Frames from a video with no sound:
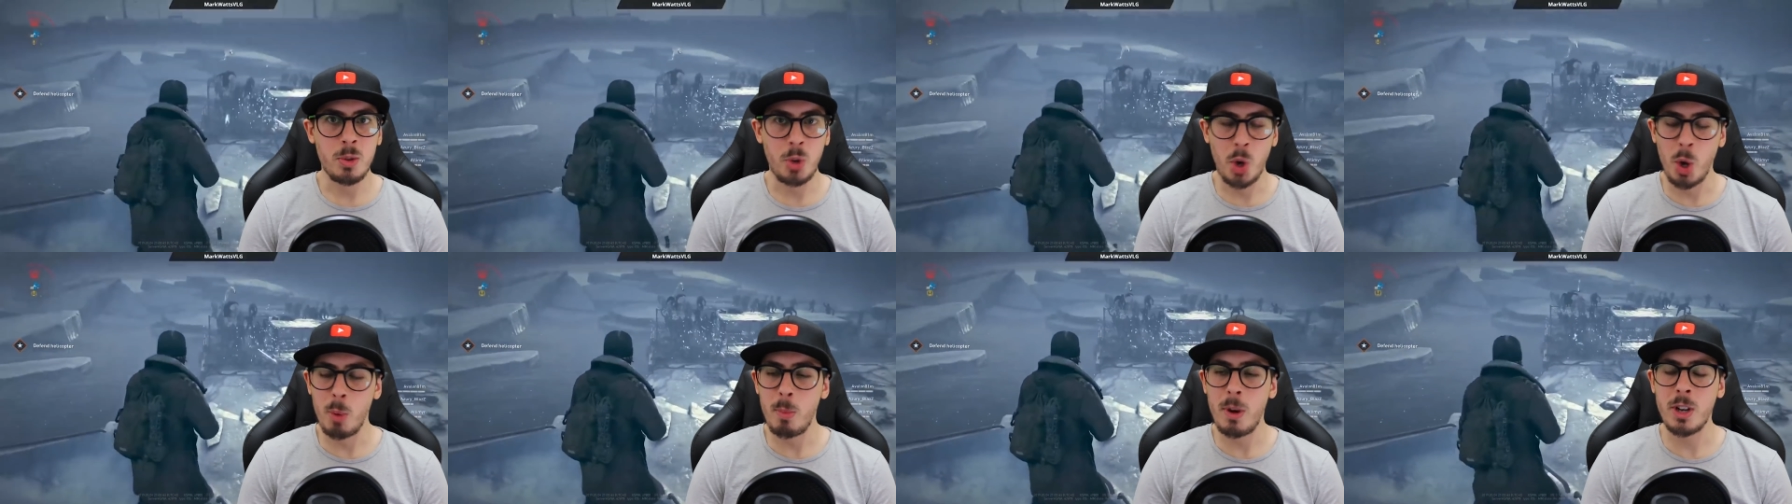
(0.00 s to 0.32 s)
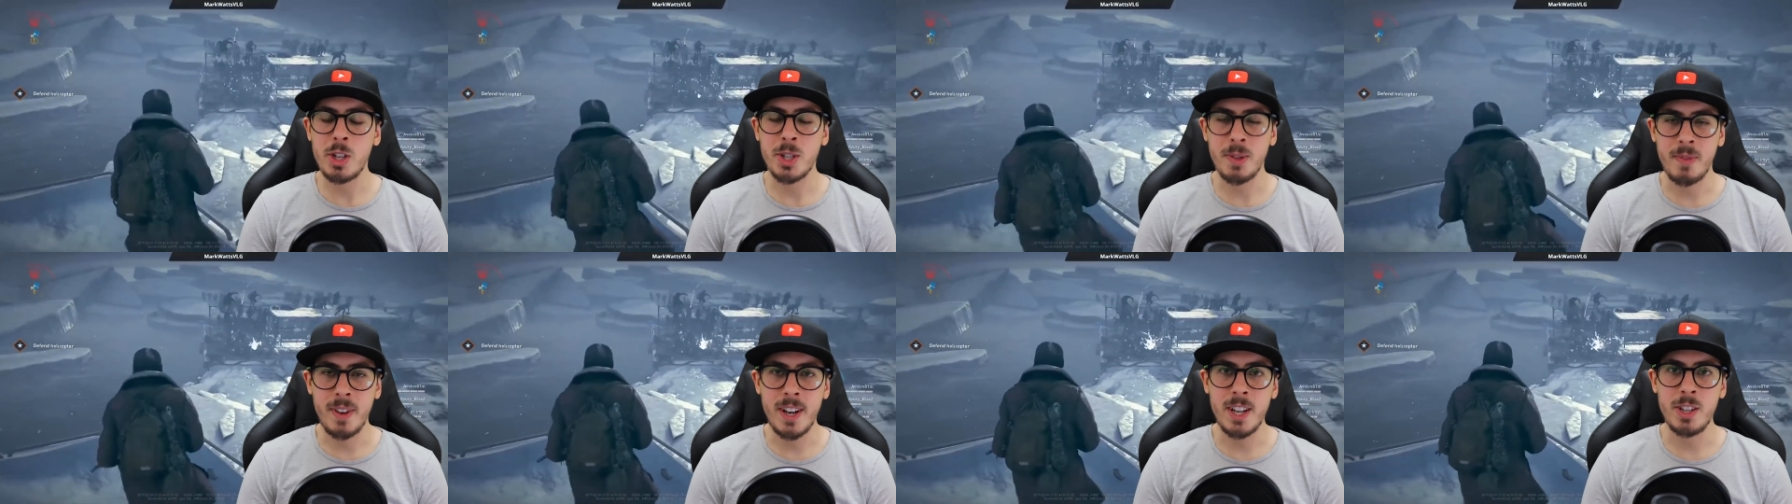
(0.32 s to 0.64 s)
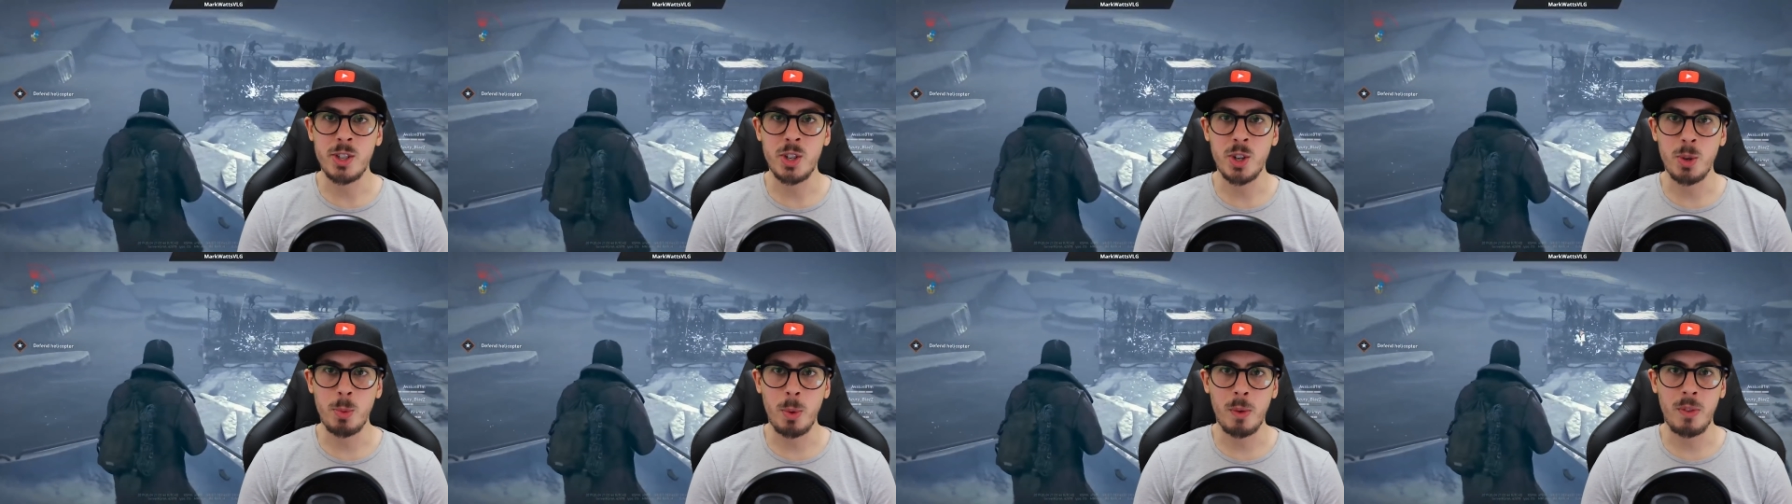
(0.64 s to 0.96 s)
not much of an
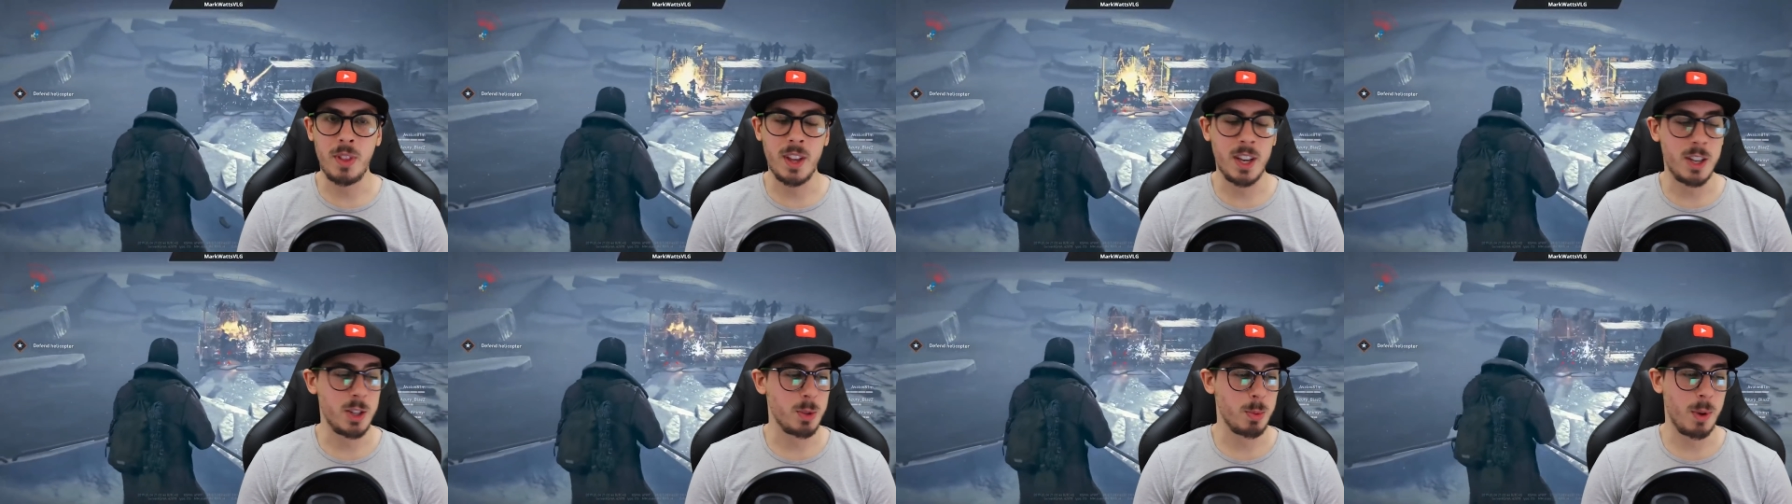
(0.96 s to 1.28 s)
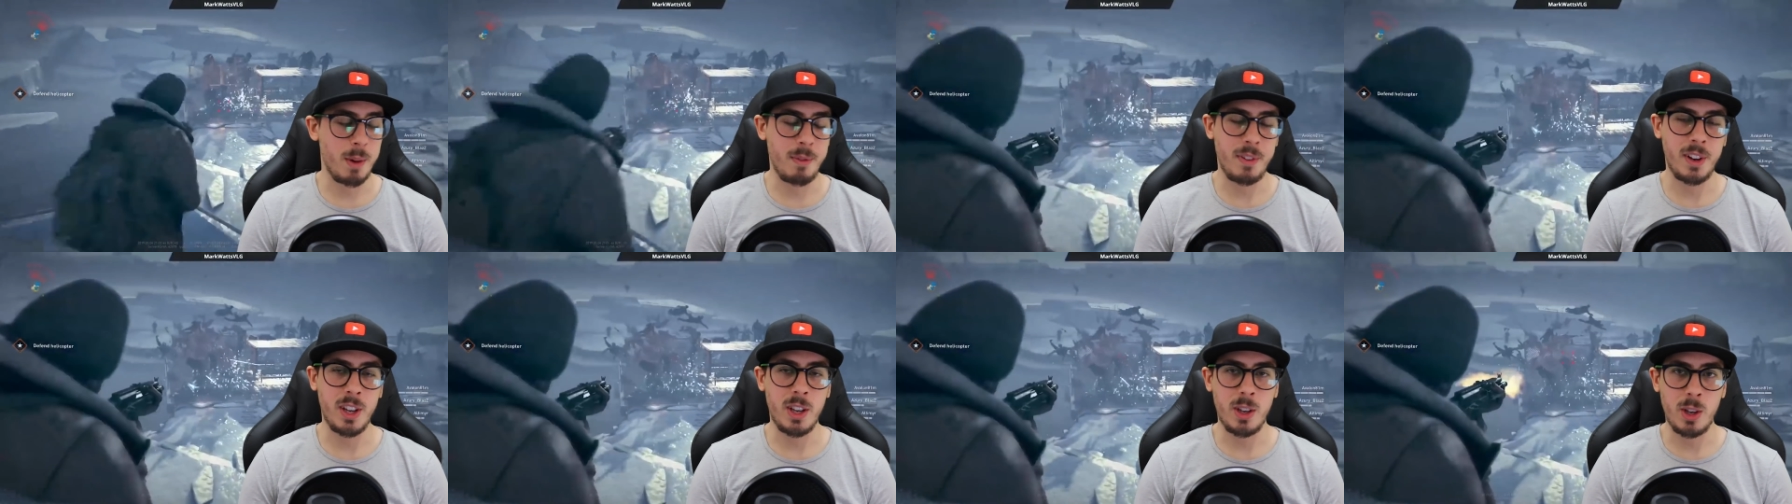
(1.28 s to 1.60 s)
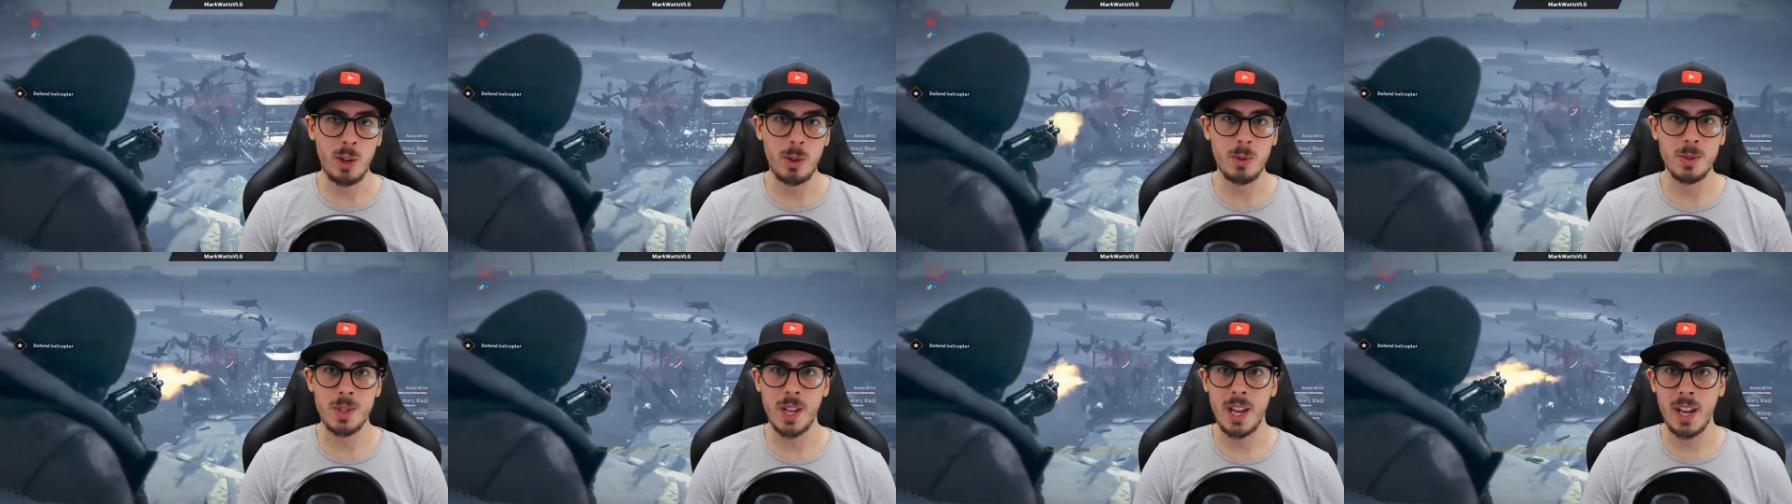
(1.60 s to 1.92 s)
issue with these, whether you're
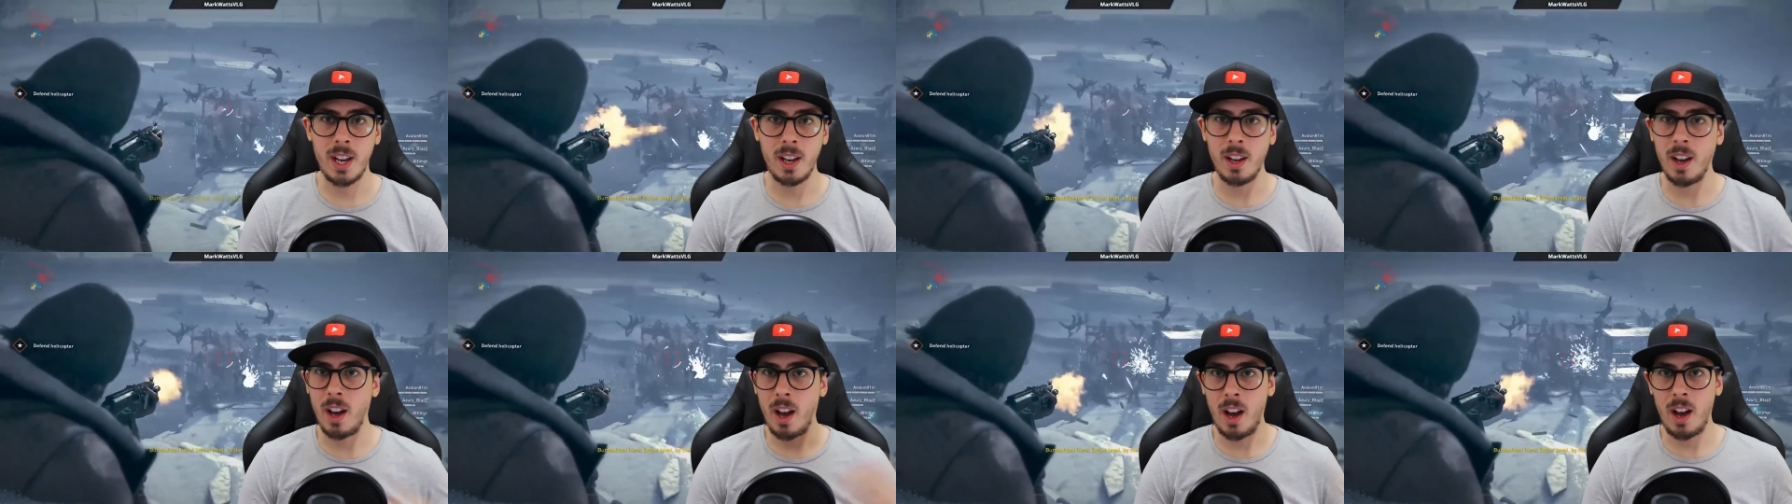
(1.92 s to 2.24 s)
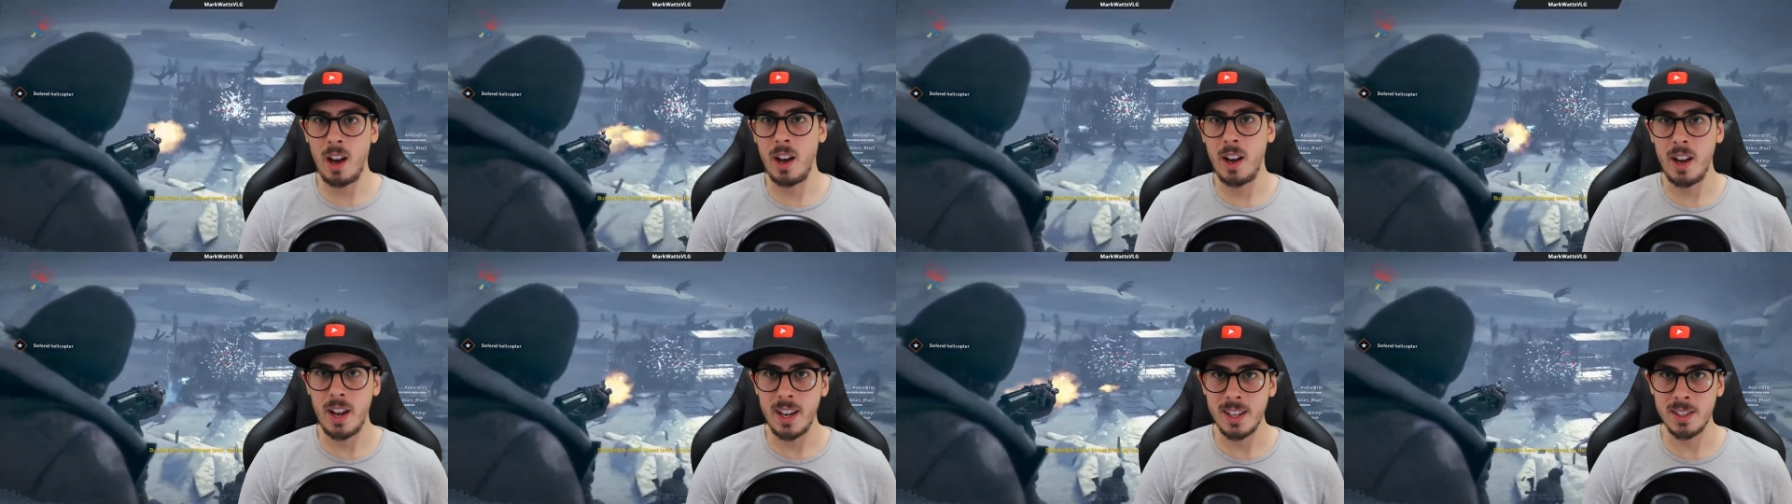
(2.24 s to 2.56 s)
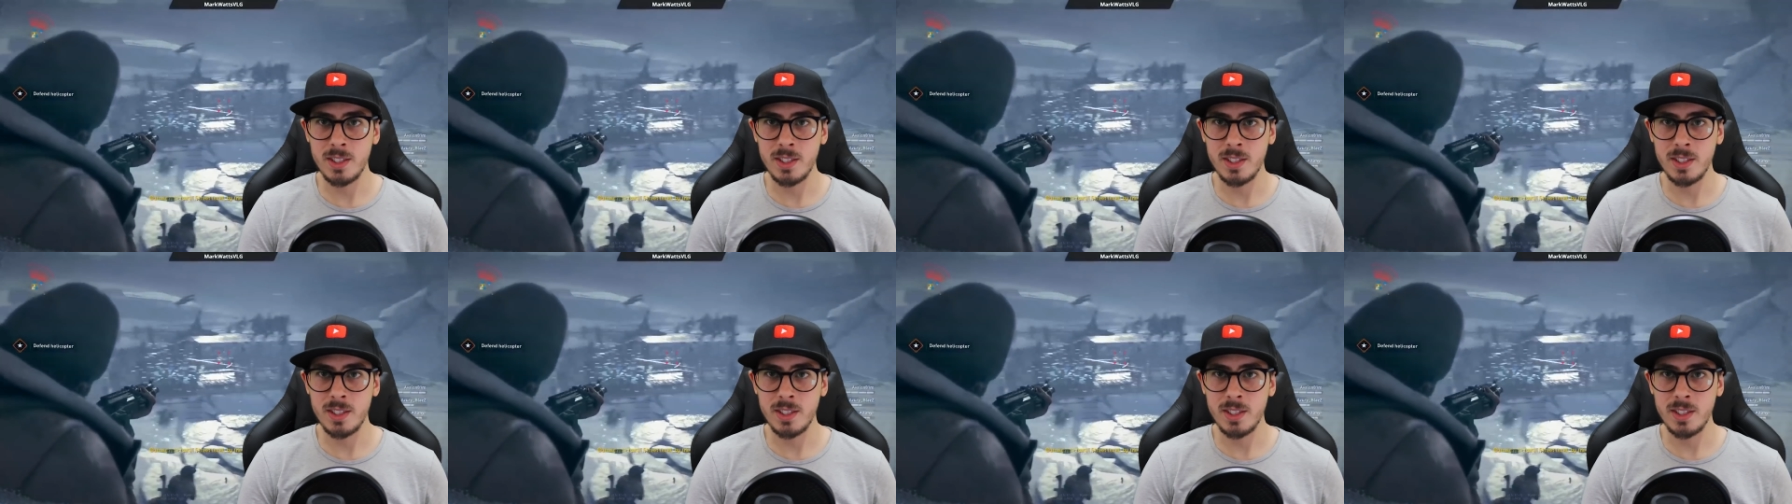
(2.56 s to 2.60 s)
using uh,